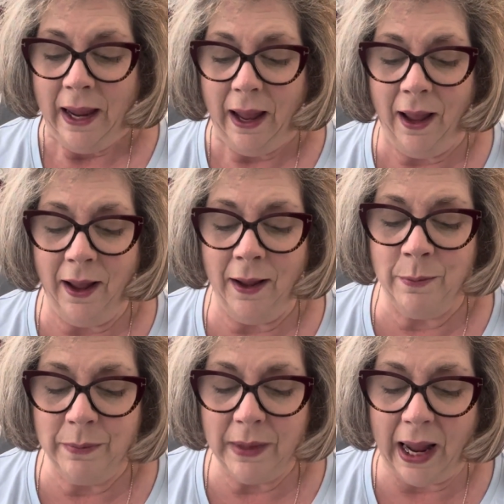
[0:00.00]

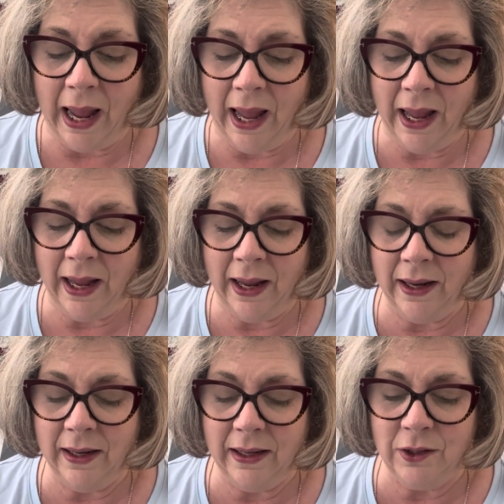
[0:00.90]

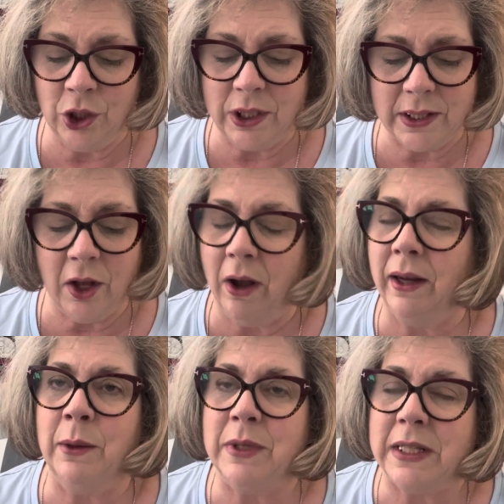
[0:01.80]
I just thought
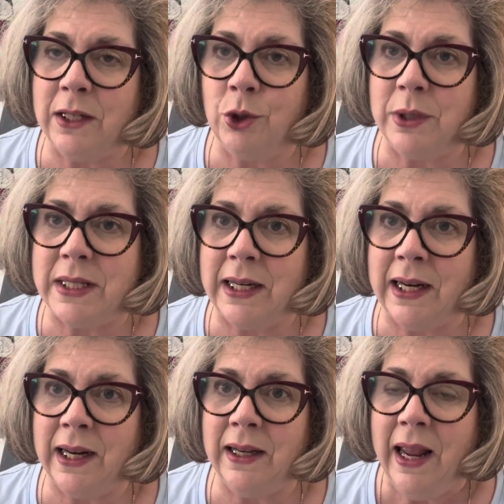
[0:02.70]
it was
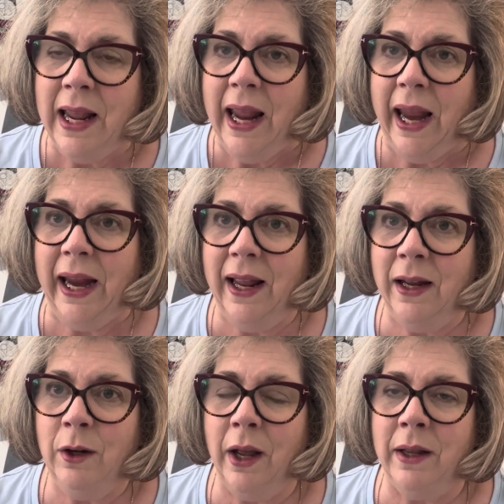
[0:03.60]
interesting.
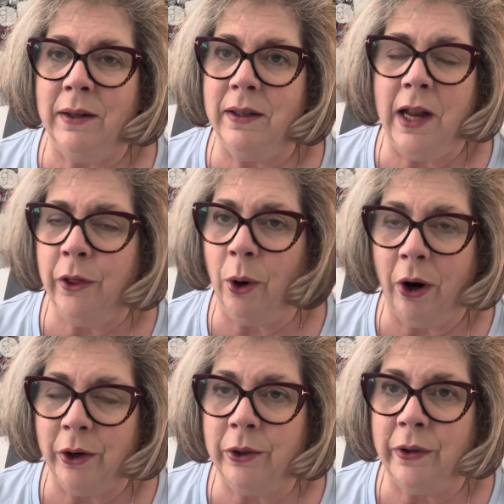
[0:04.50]
And another
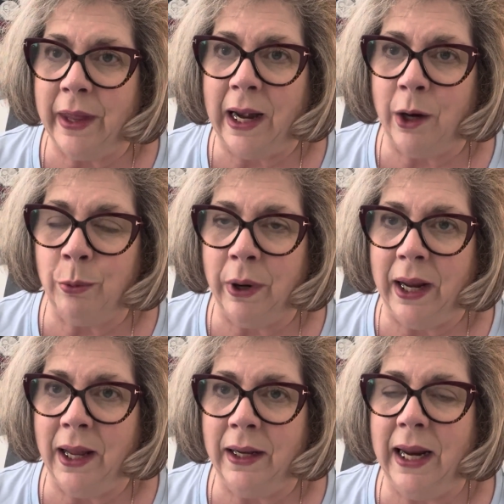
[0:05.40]
article that I
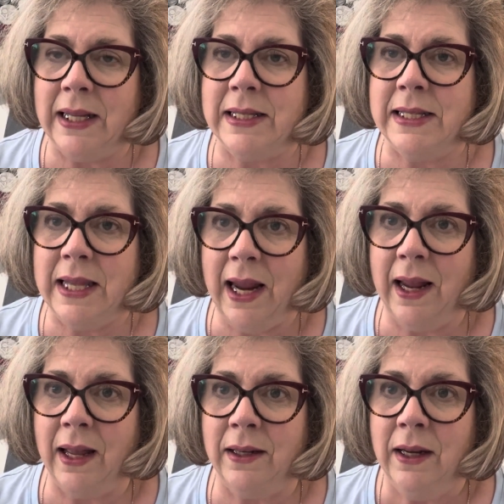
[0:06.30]
read had
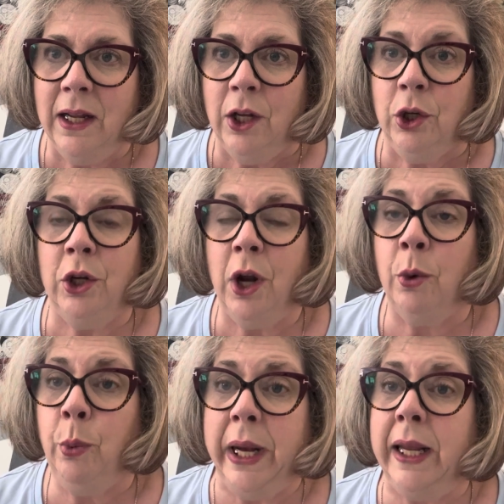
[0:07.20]
said,
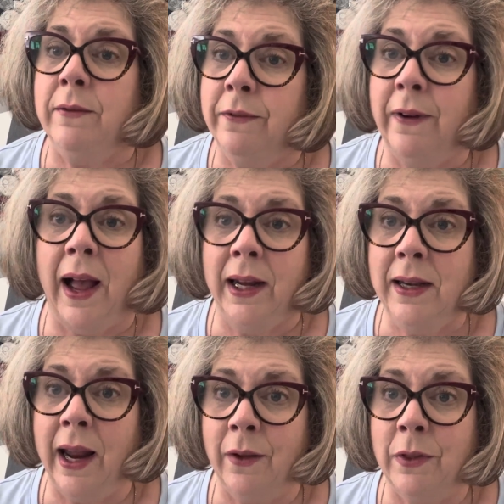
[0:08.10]
we can find
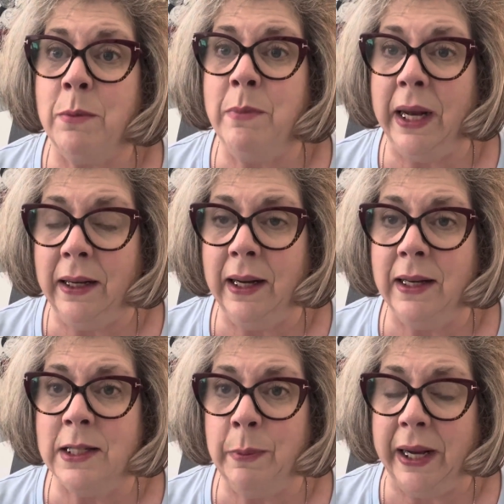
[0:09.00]
out the
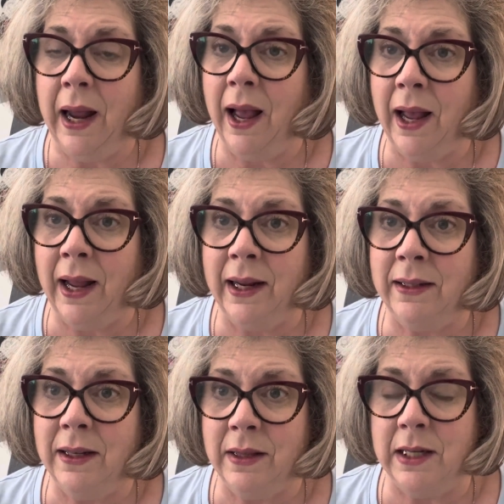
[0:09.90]
meanings
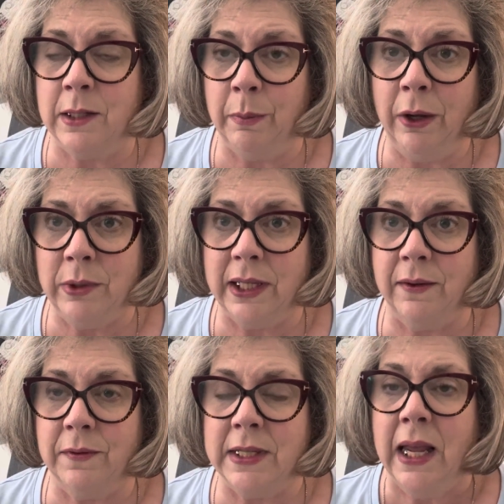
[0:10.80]
behind these
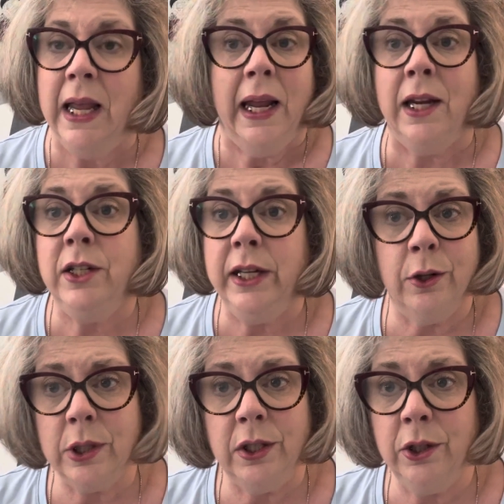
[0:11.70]
motifs. And
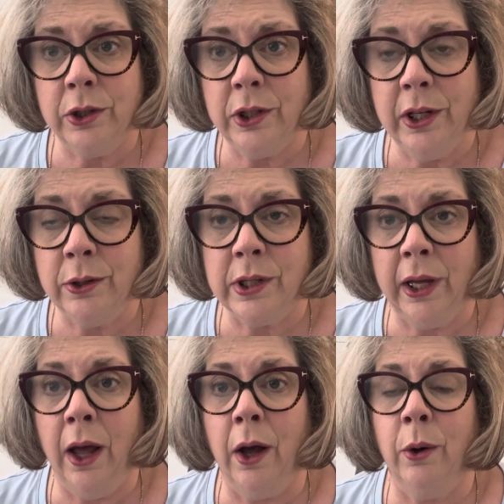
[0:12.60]
years and years and years
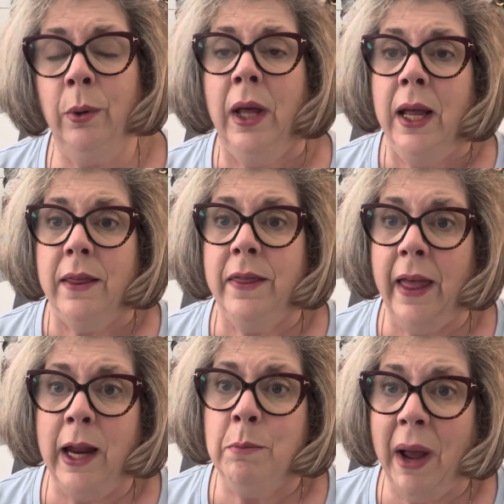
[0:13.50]
ago,
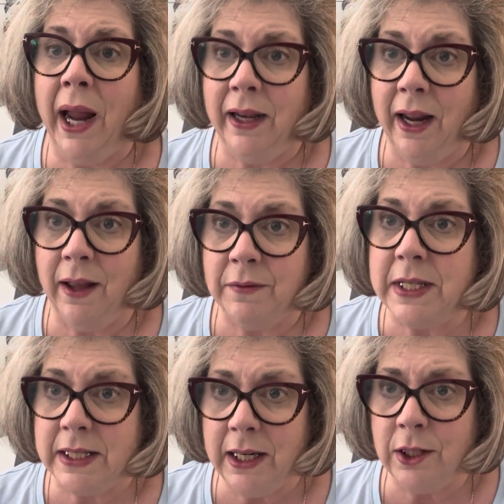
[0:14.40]
they might have
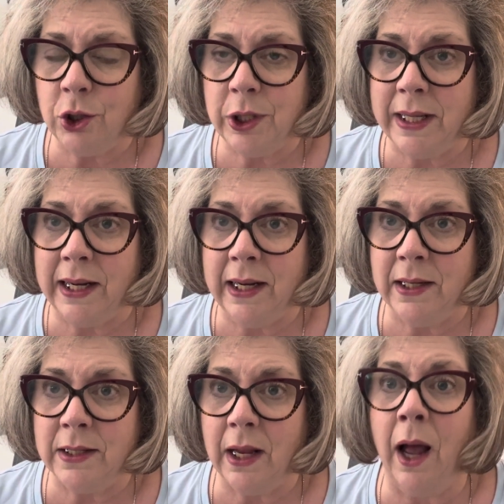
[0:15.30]
stitched
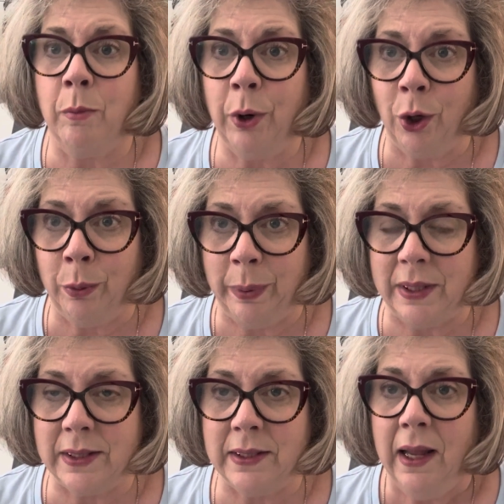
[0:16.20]
these on
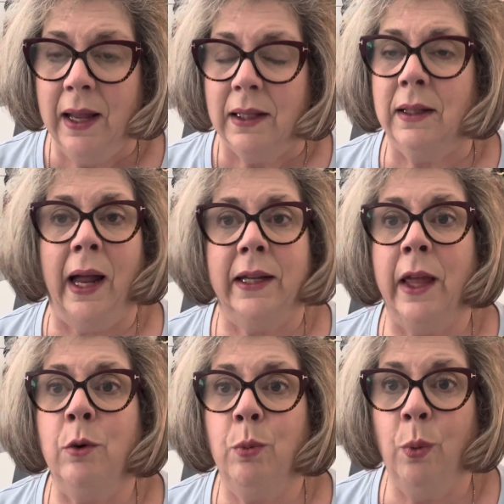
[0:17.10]
purpose, like
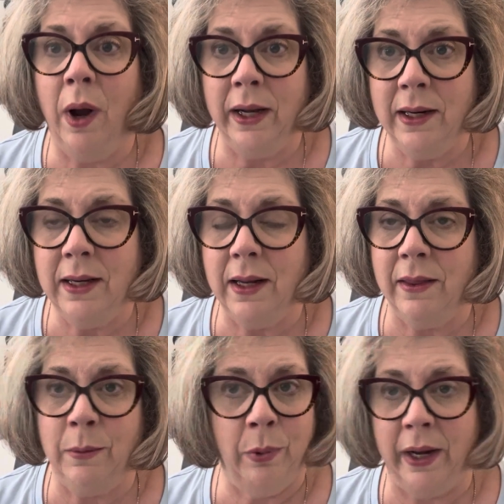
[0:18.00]
they
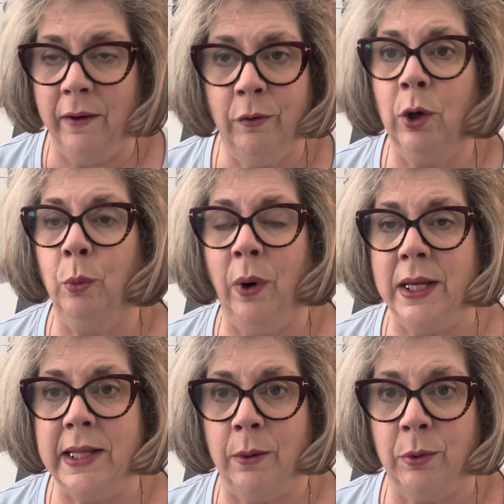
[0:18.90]
wanted whatever it
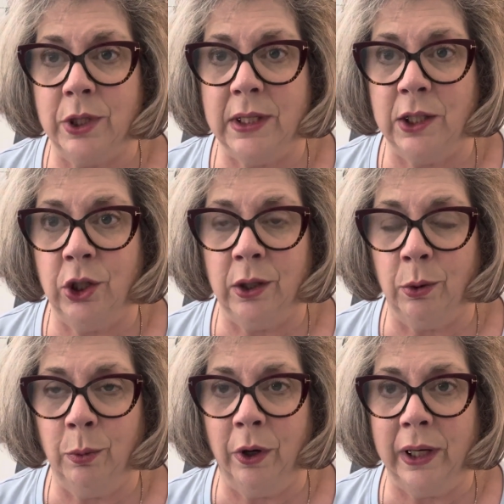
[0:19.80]
was they were stitching or
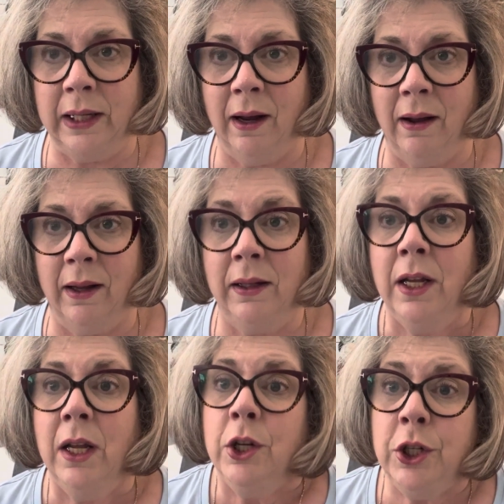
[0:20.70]
working on
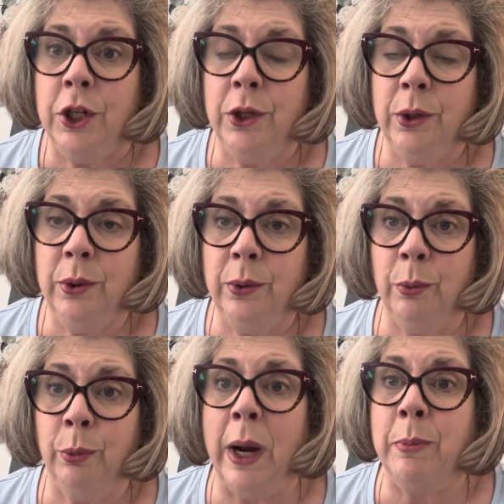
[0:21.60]
to
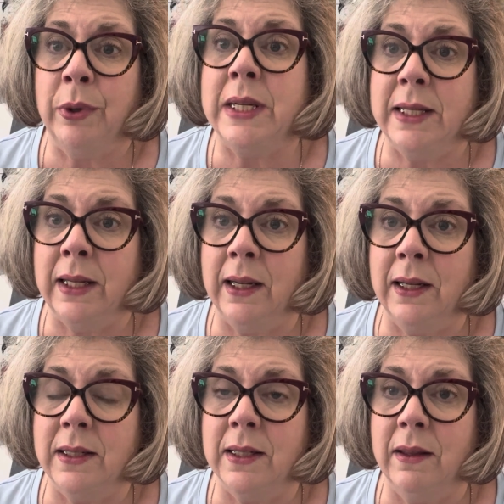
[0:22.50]

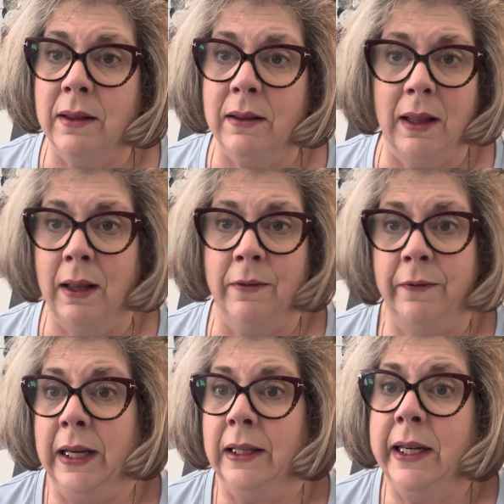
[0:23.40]
represent a
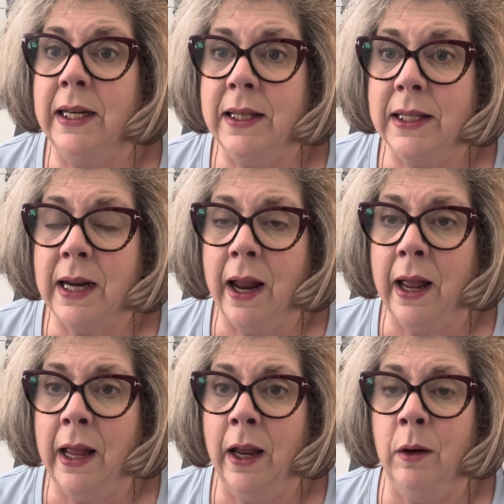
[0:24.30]
feeling at the
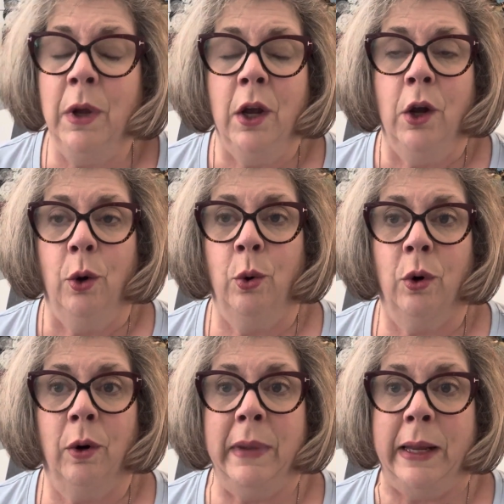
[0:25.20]
time,
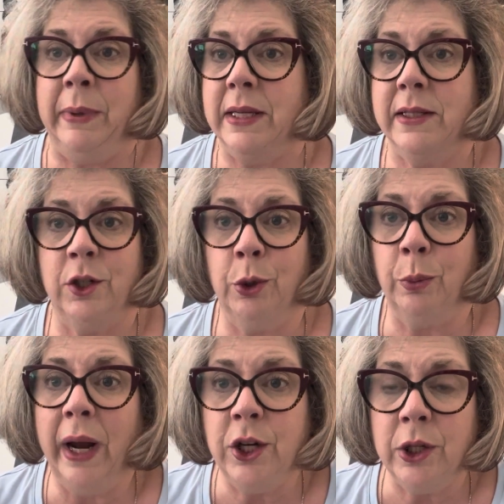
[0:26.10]
or maybe a
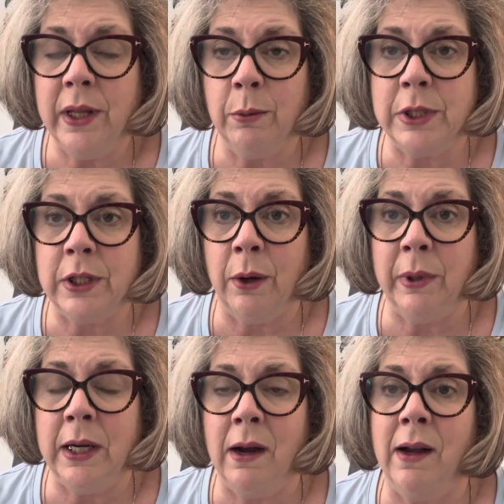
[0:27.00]
situation that was
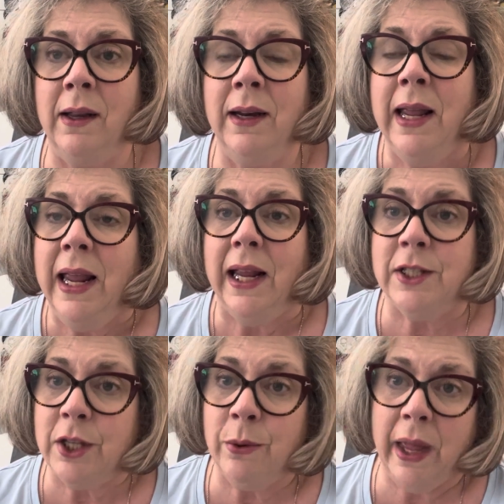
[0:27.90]
going on. And
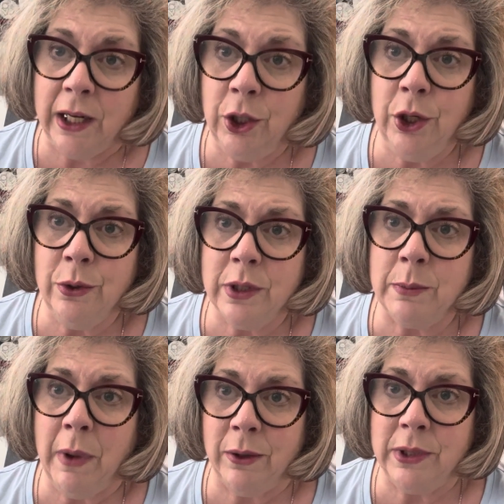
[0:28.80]
so they used
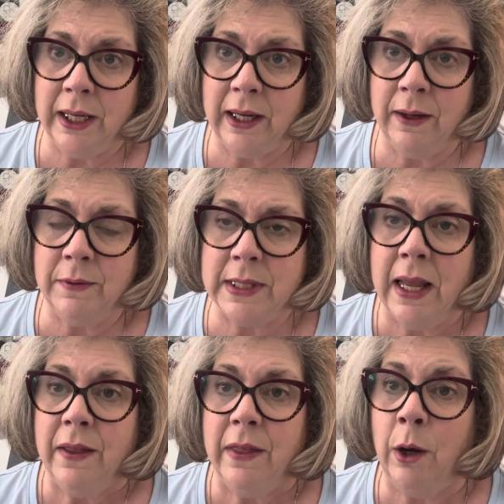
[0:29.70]
motifs
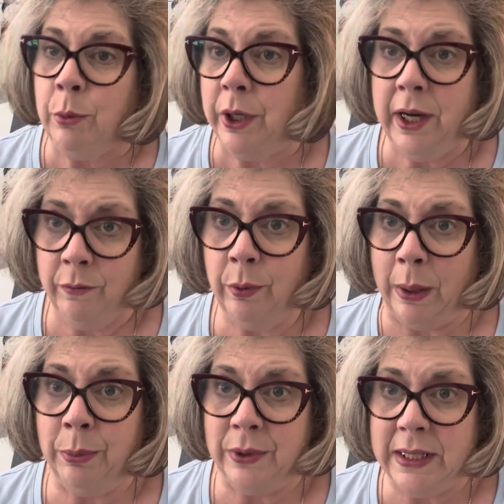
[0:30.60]
that would have
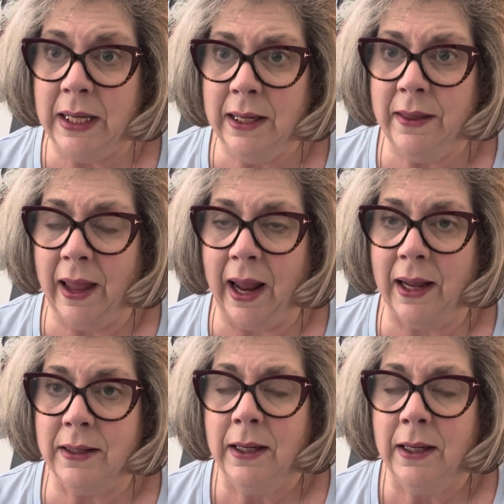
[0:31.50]
represented that.